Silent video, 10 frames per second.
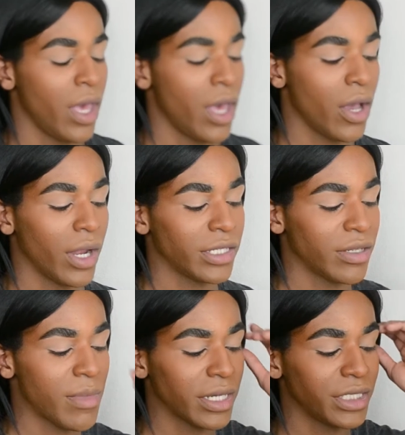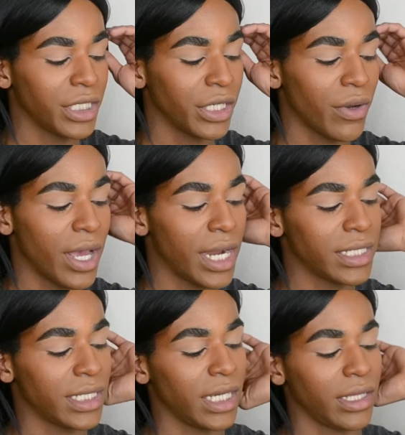Okay, so I'm actually gonna go ahead and
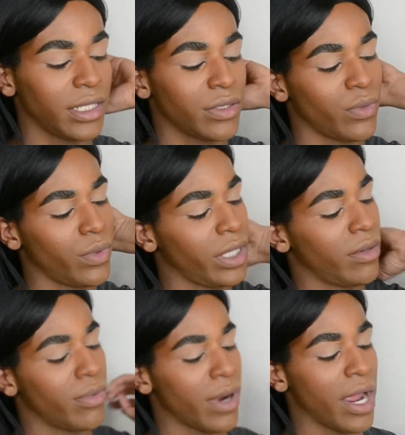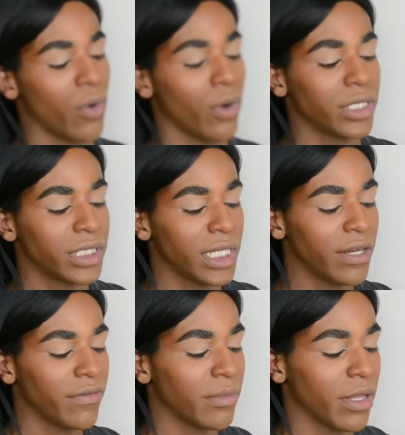take this really bright orange shade from the